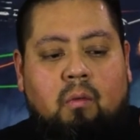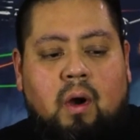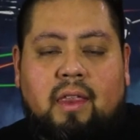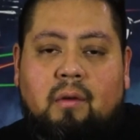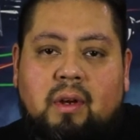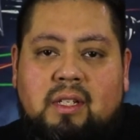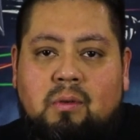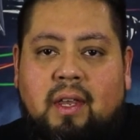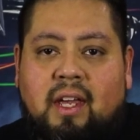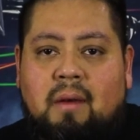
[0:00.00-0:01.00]
why the reason
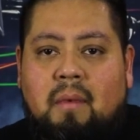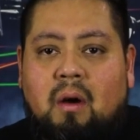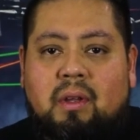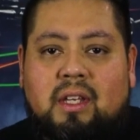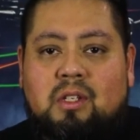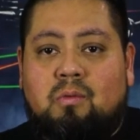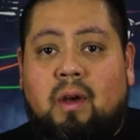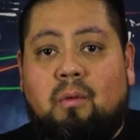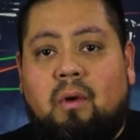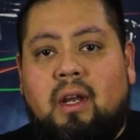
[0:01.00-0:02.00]
why they came out with this
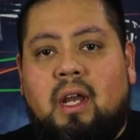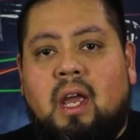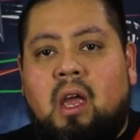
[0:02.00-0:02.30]
red one